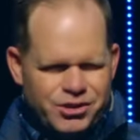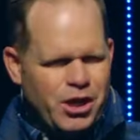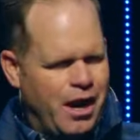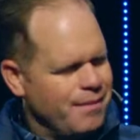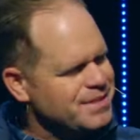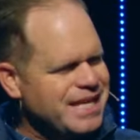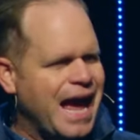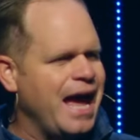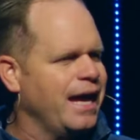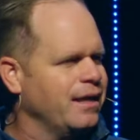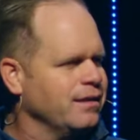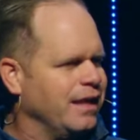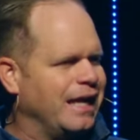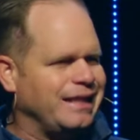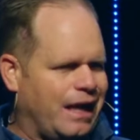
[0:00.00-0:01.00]
You know what I'm
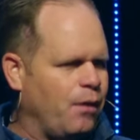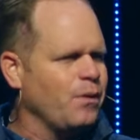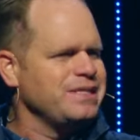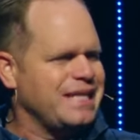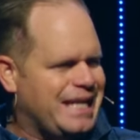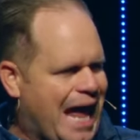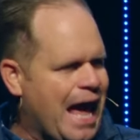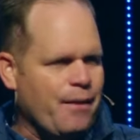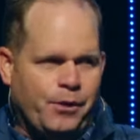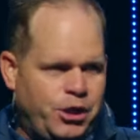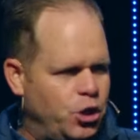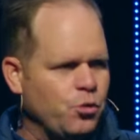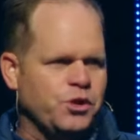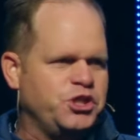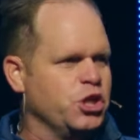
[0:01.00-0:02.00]
saying? Like, there was a day
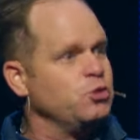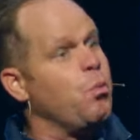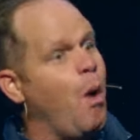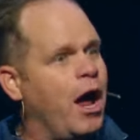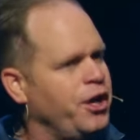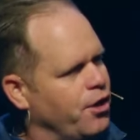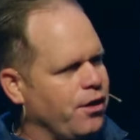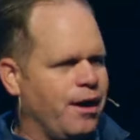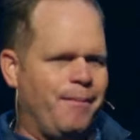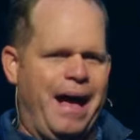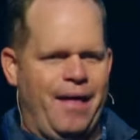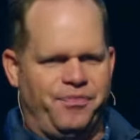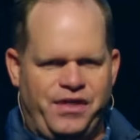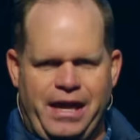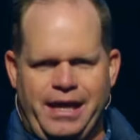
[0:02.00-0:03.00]
when you would just wonder
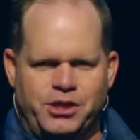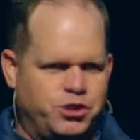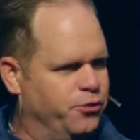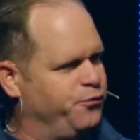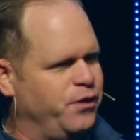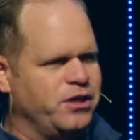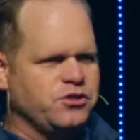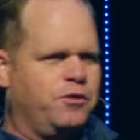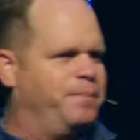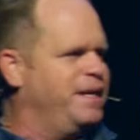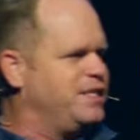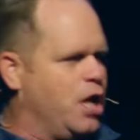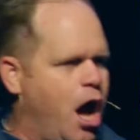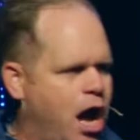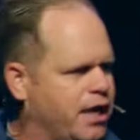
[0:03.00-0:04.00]
about things. Your friends would
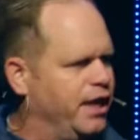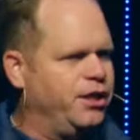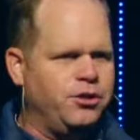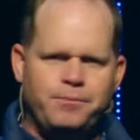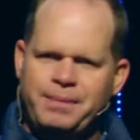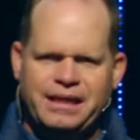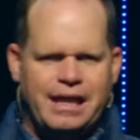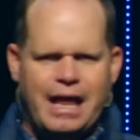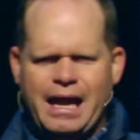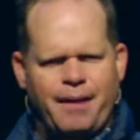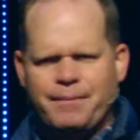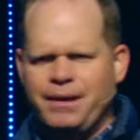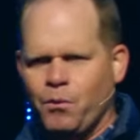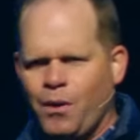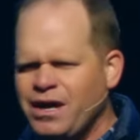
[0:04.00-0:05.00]
be talking. You'd be like, I
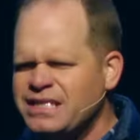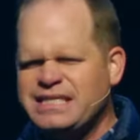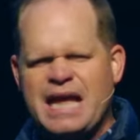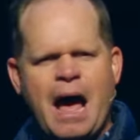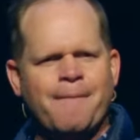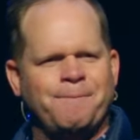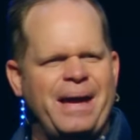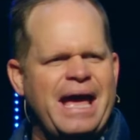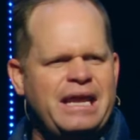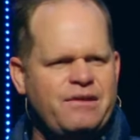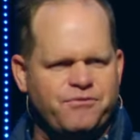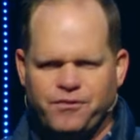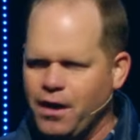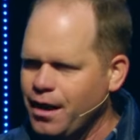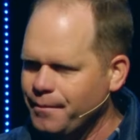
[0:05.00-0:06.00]
mean, where's Tom Petty
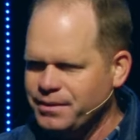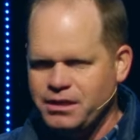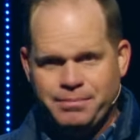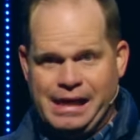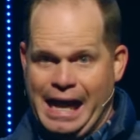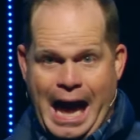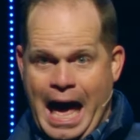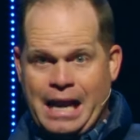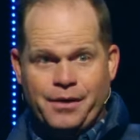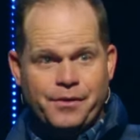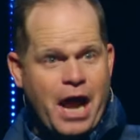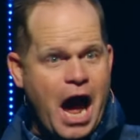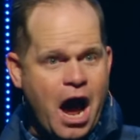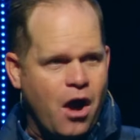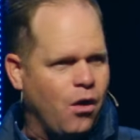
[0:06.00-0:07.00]
from? And you'd be like, I don't
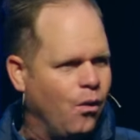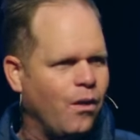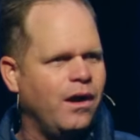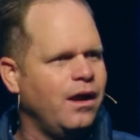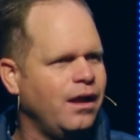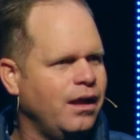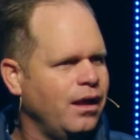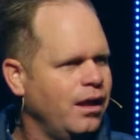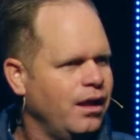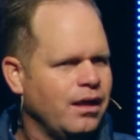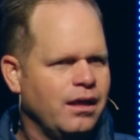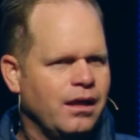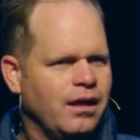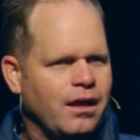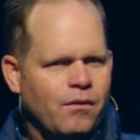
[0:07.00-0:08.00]
know.
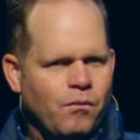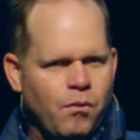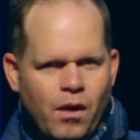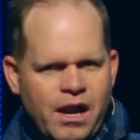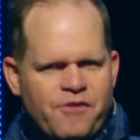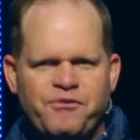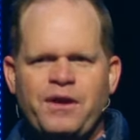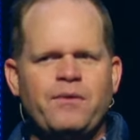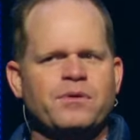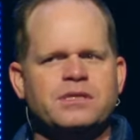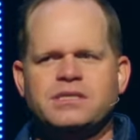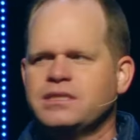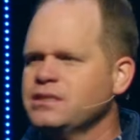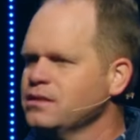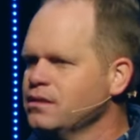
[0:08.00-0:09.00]
What if he
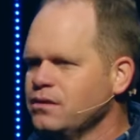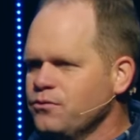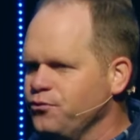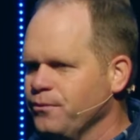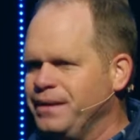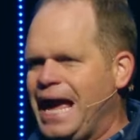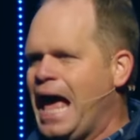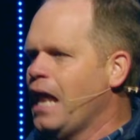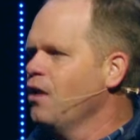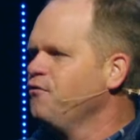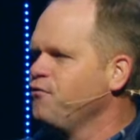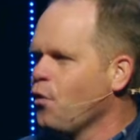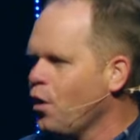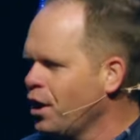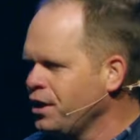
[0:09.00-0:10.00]
was from
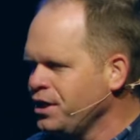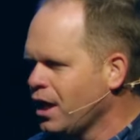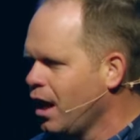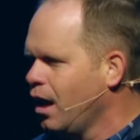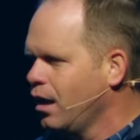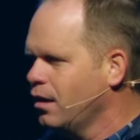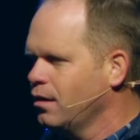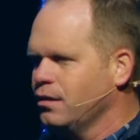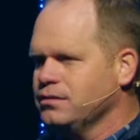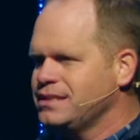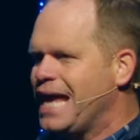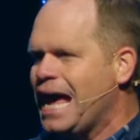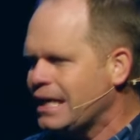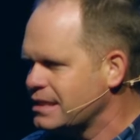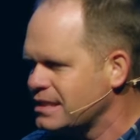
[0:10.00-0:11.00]
California or
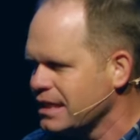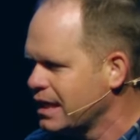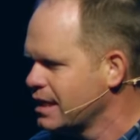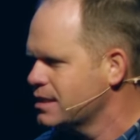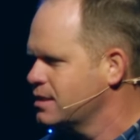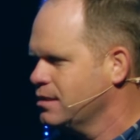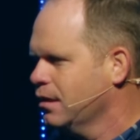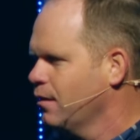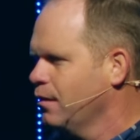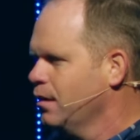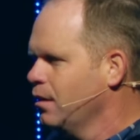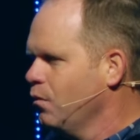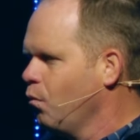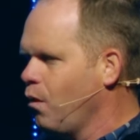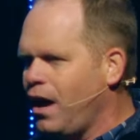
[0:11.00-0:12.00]
Texas or
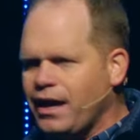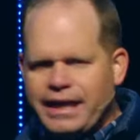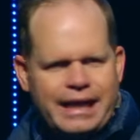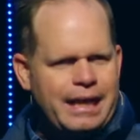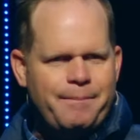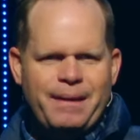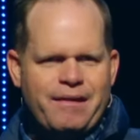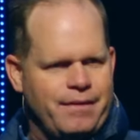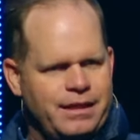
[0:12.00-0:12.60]
where could he be?